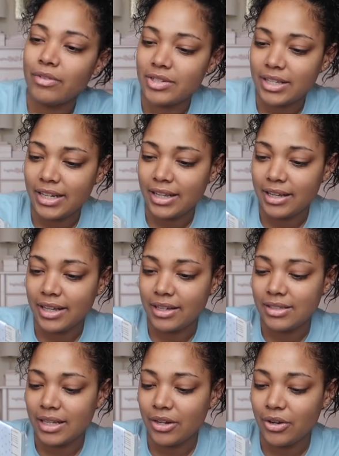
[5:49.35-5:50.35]
for sending
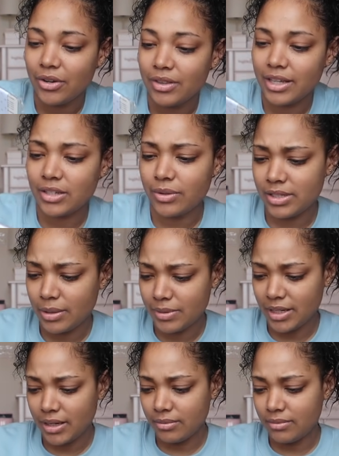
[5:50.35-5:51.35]
sending her these. Oh, is it
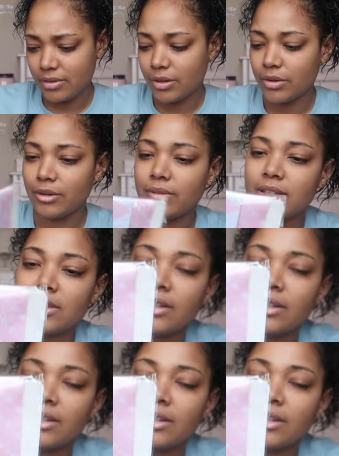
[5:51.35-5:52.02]
upside down? No, no, that's